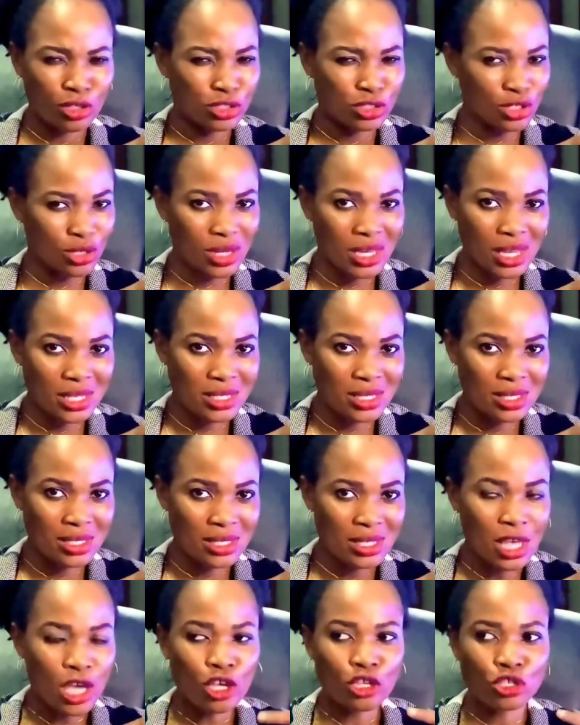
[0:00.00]
Do you get
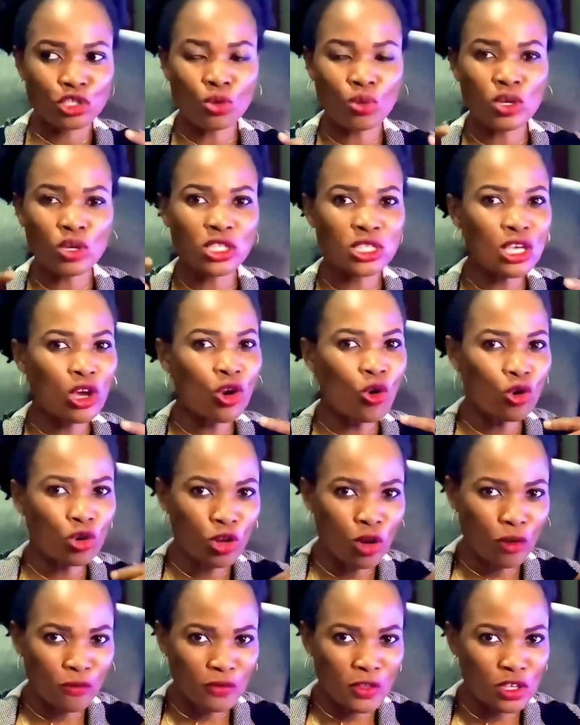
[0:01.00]
it? So it's a
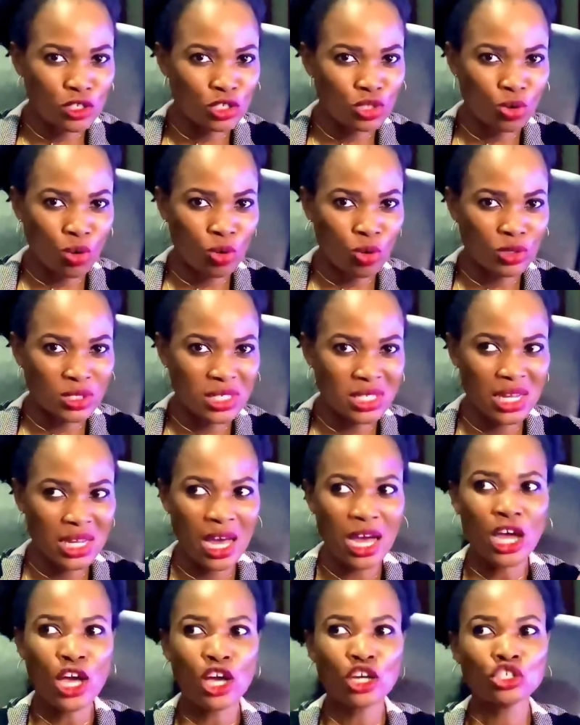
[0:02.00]
whole lot of things to
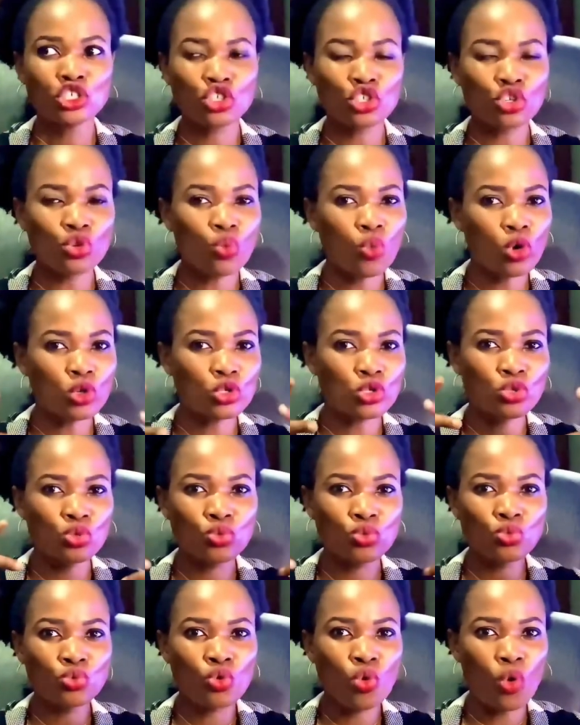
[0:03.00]
consider. Do you want
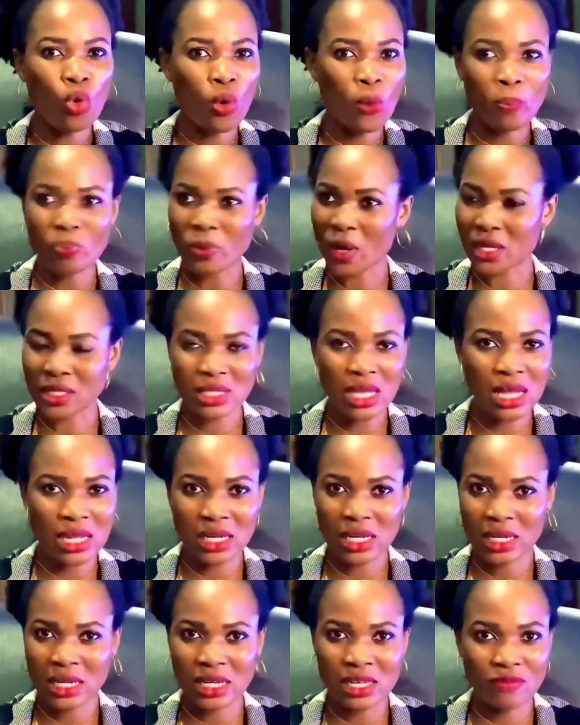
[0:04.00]
to go and
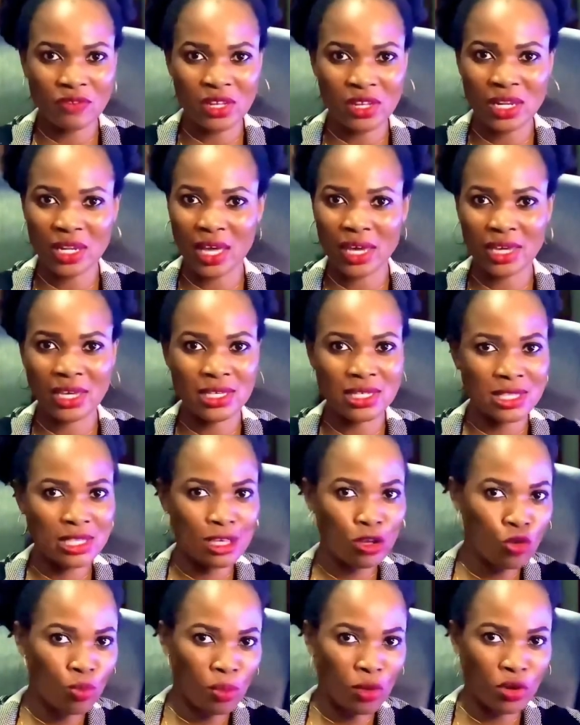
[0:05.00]
start living like a
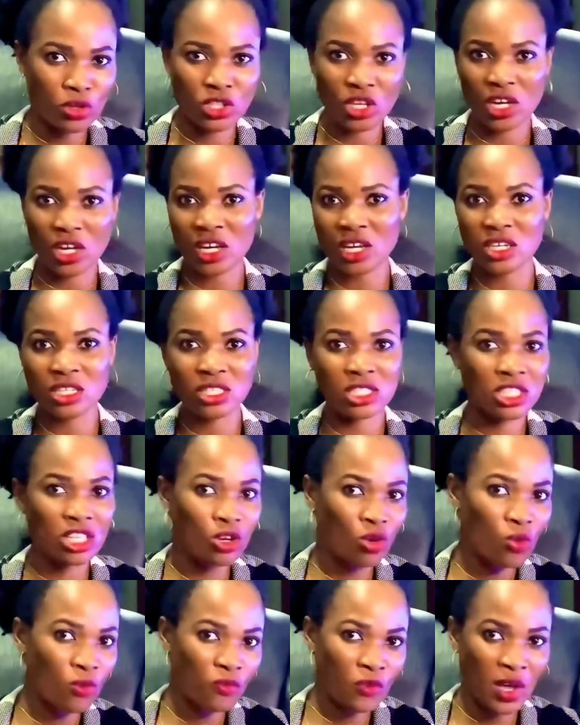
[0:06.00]
single mother, a
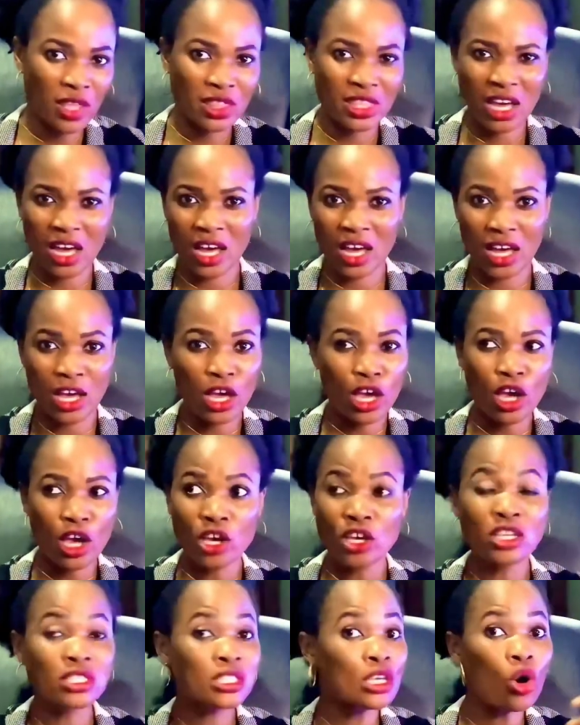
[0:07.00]
single father?
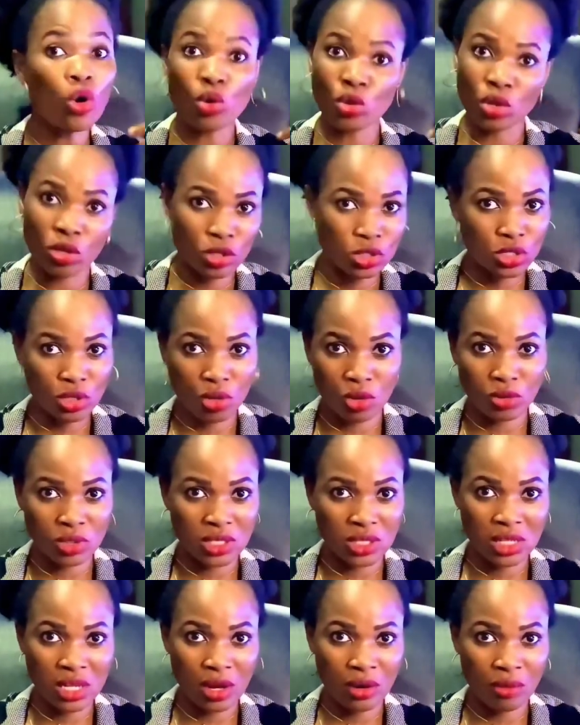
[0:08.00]
It's a whole lot to
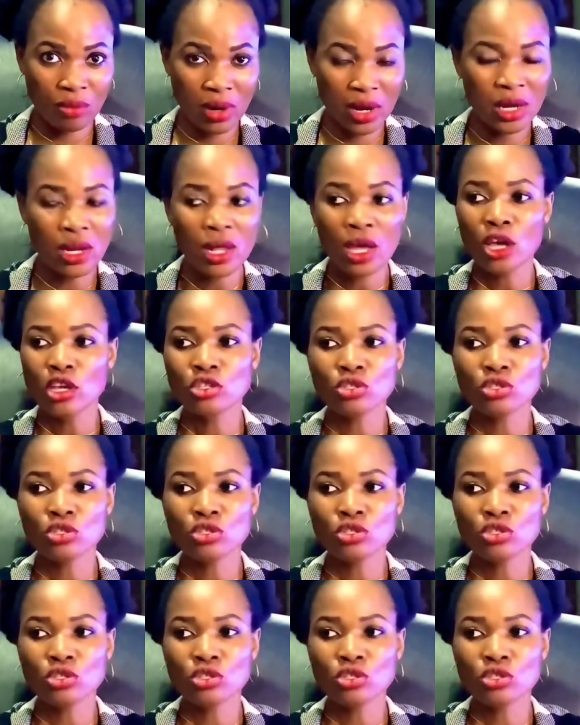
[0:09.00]
consider, right?